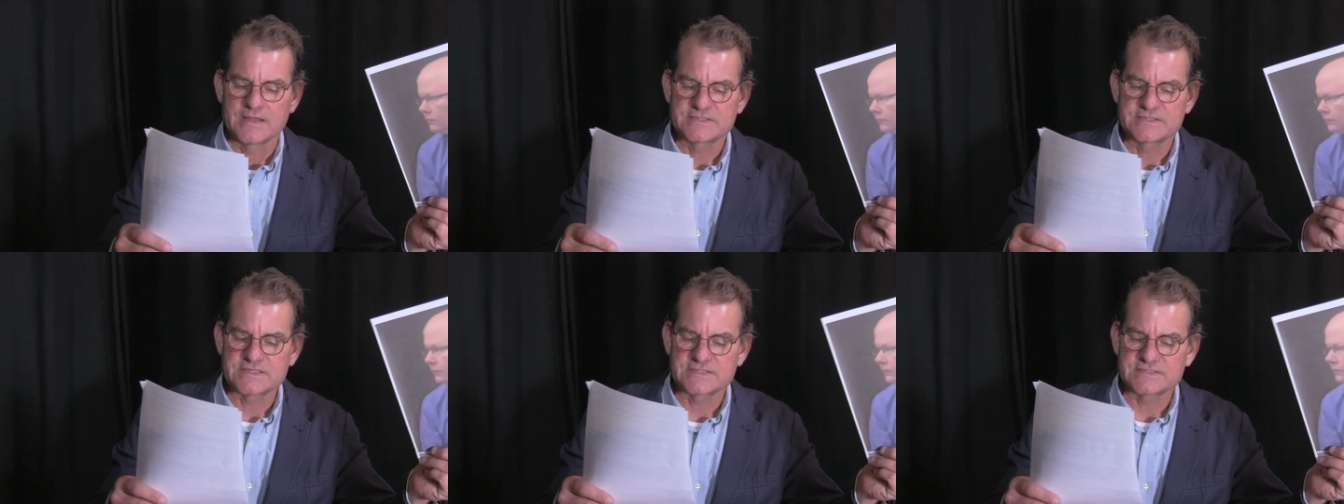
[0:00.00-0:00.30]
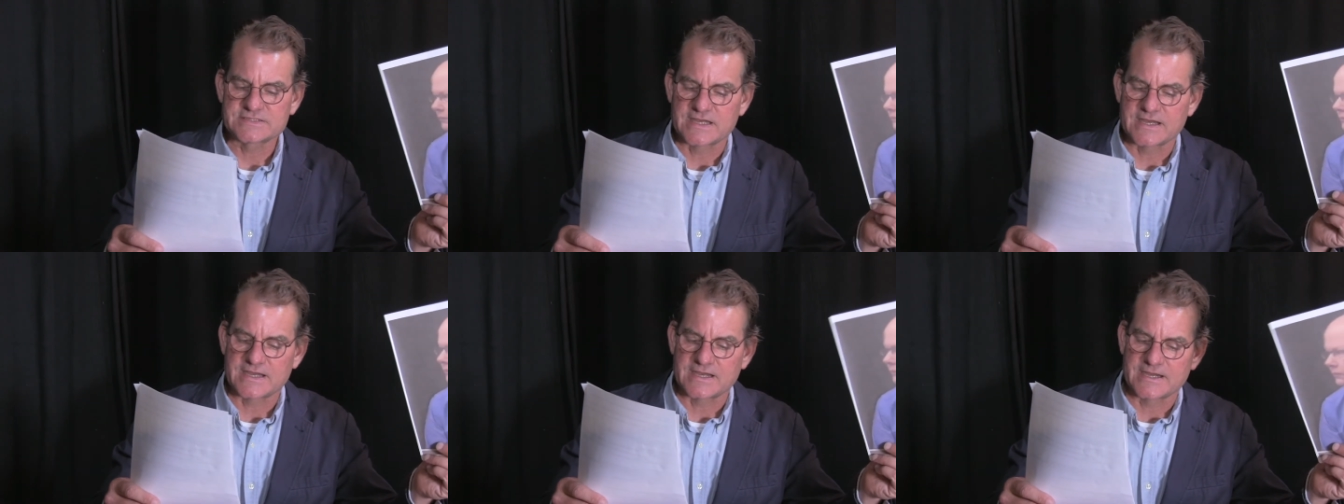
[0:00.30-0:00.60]
He
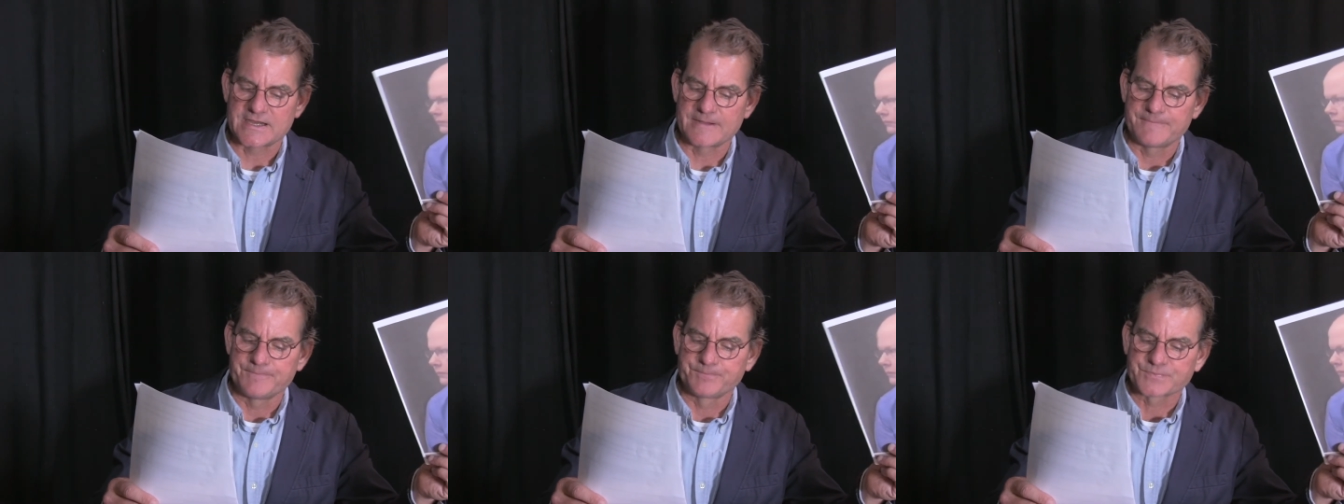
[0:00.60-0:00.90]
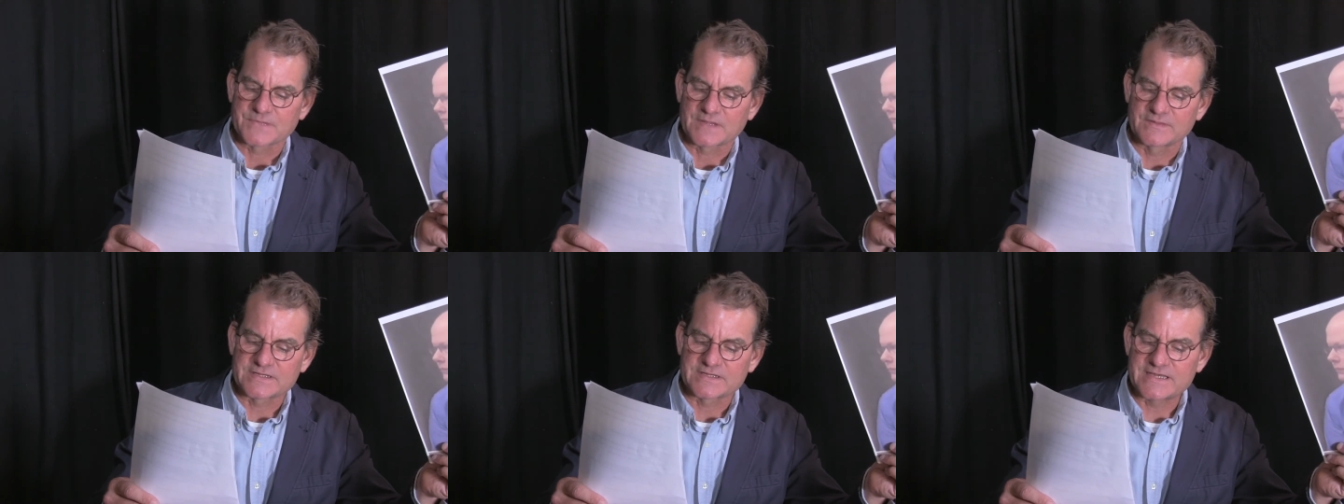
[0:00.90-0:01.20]
says
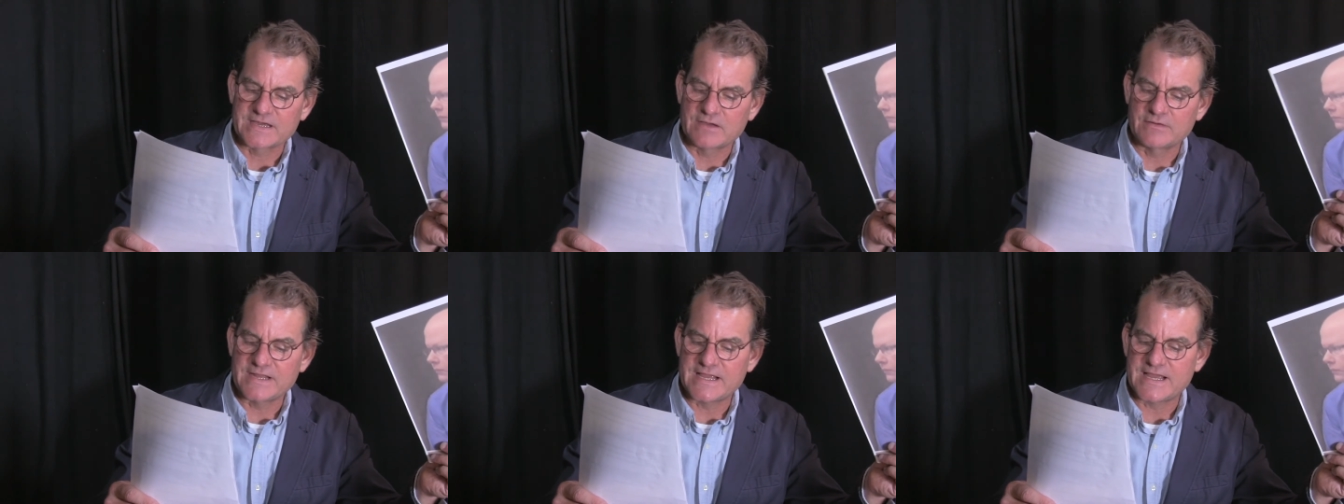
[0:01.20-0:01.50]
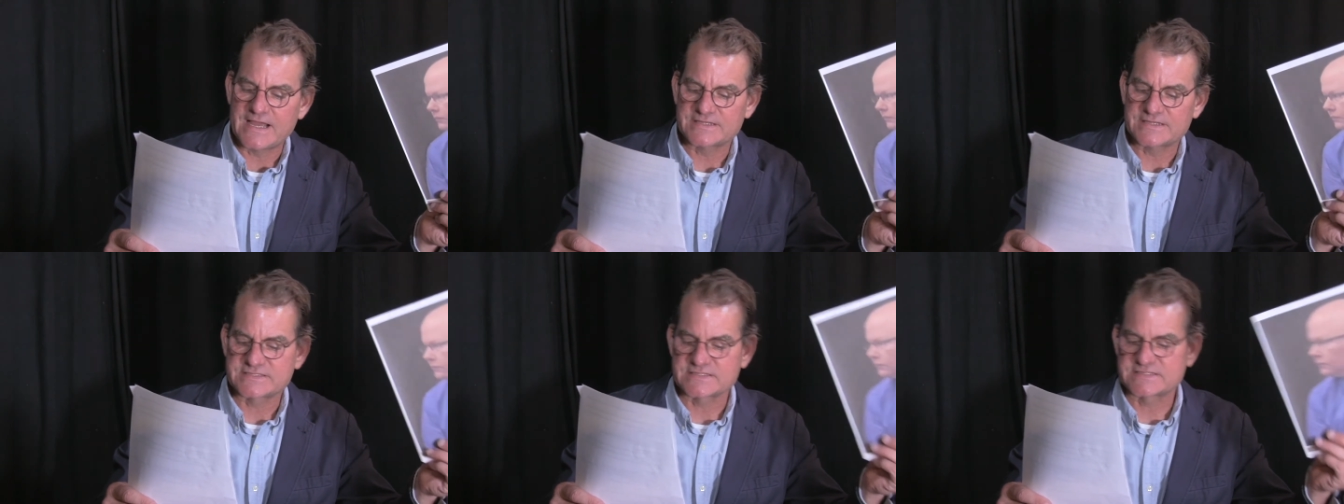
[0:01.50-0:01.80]
the county
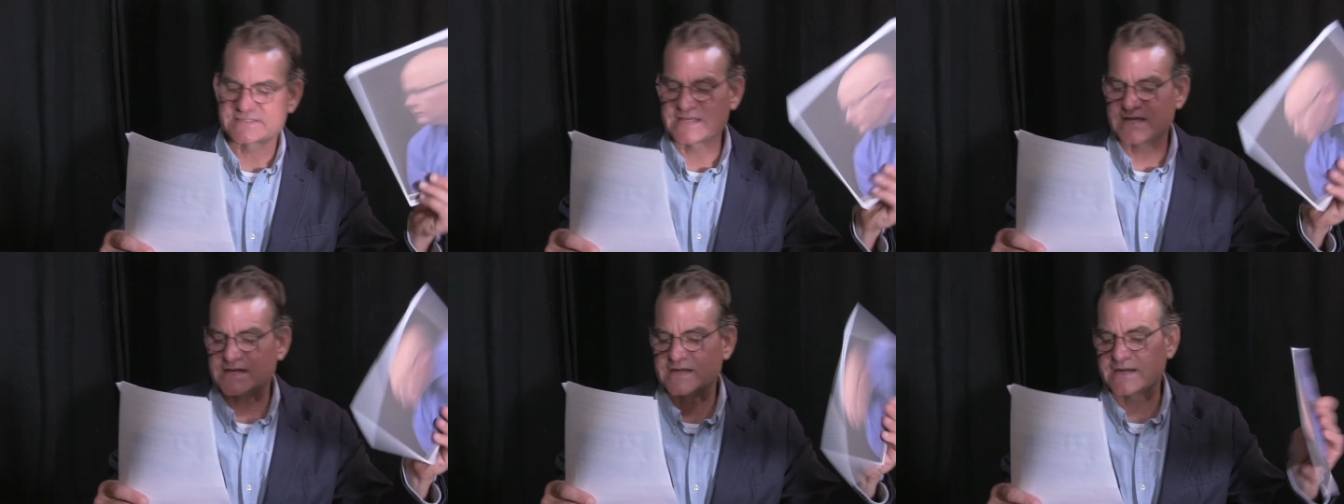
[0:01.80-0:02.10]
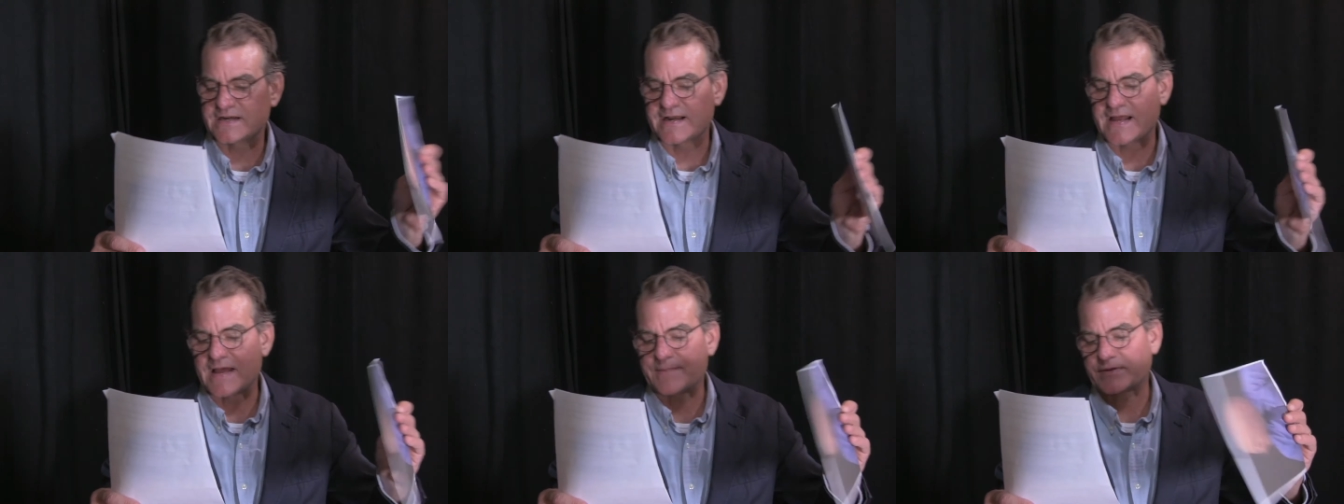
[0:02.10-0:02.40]
has to send
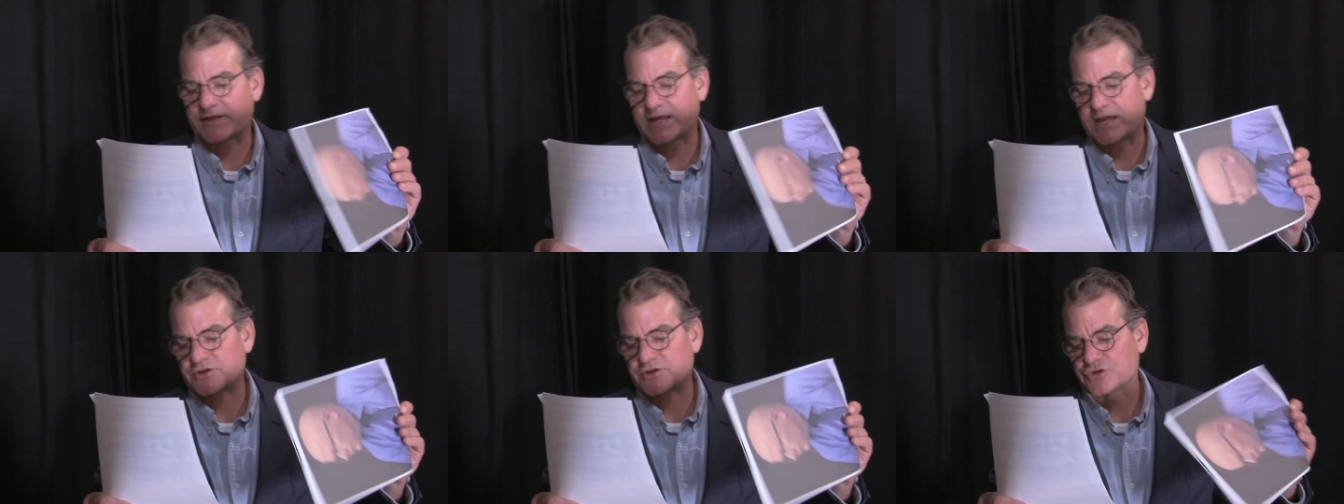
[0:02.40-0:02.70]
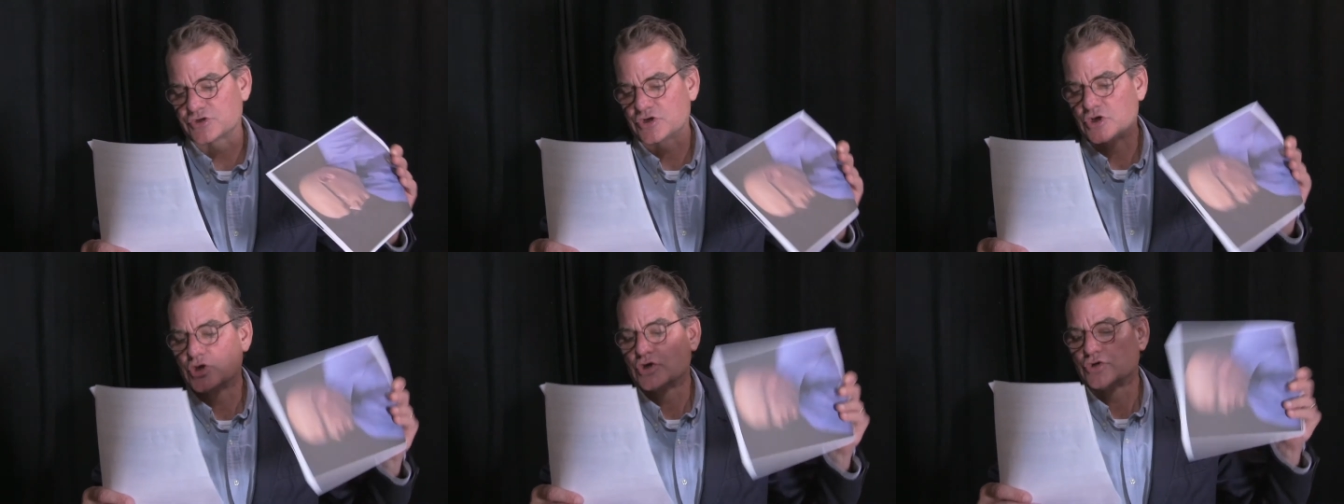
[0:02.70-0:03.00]
in an
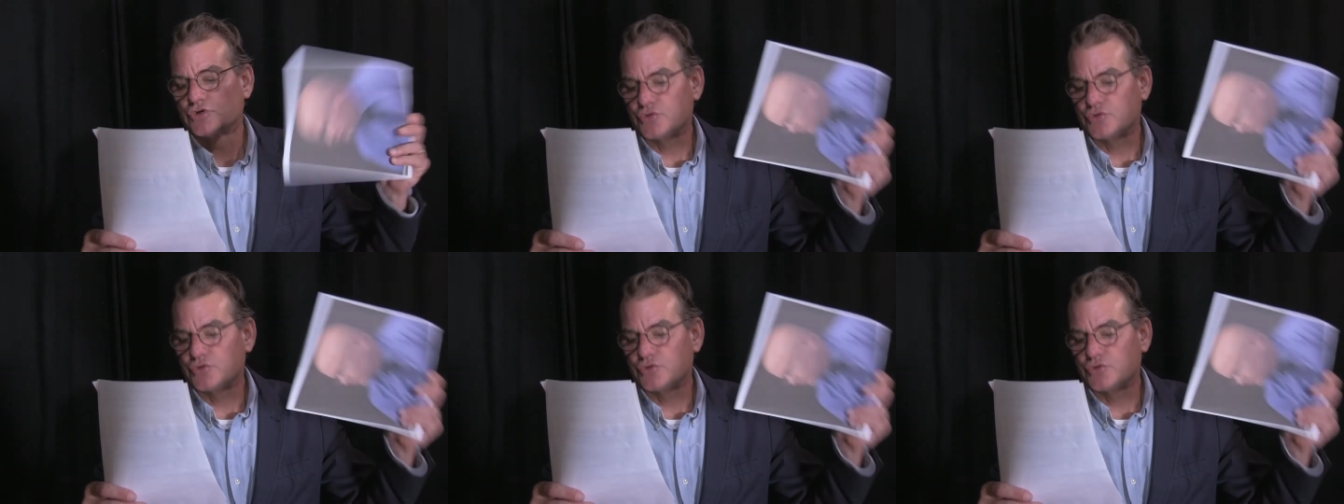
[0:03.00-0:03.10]
application